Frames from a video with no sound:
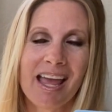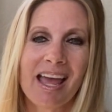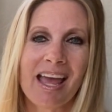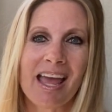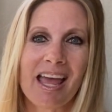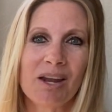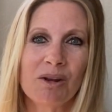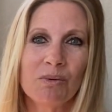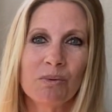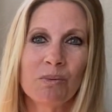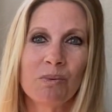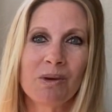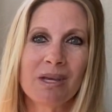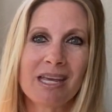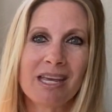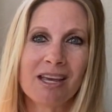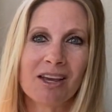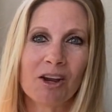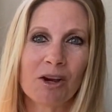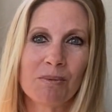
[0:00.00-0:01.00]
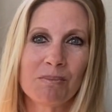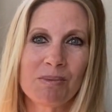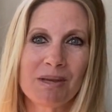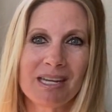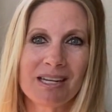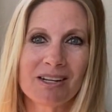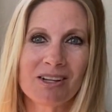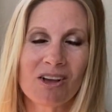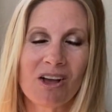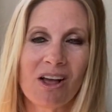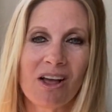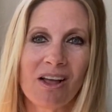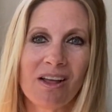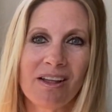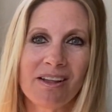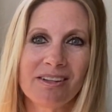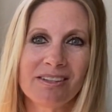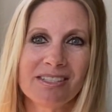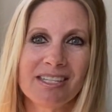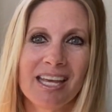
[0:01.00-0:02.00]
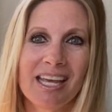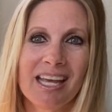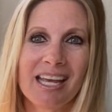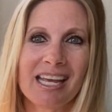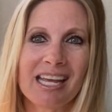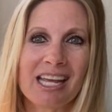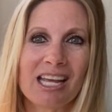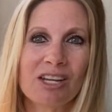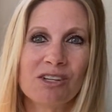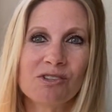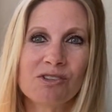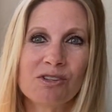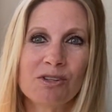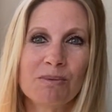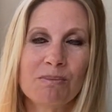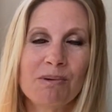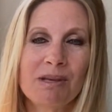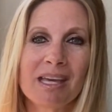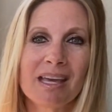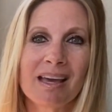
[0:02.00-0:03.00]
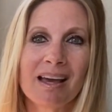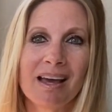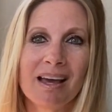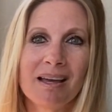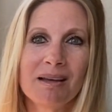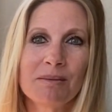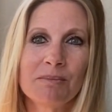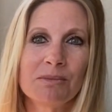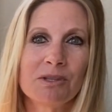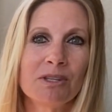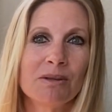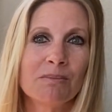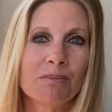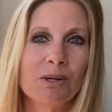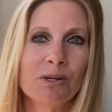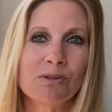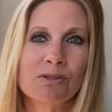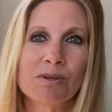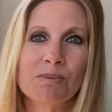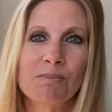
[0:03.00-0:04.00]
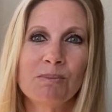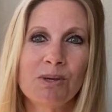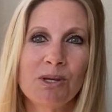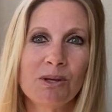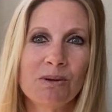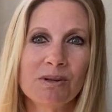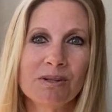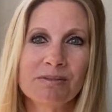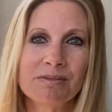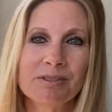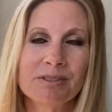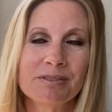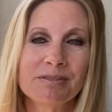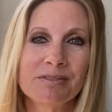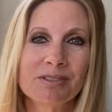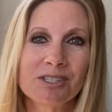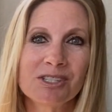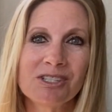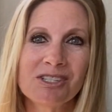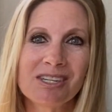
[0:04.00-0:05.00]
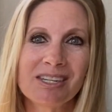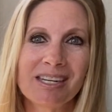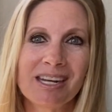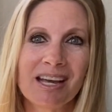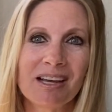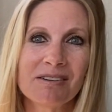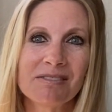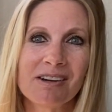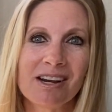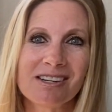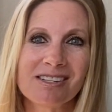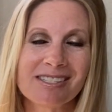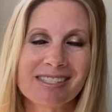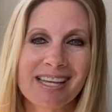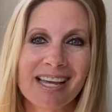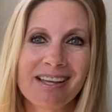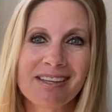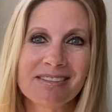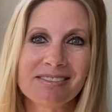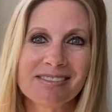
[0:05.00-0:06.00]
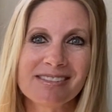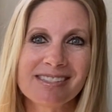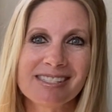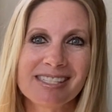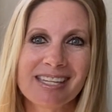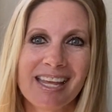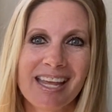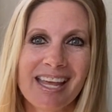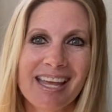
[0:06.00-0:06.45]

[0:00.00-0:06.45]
And we are being called into become the most beautiful version of ourselves.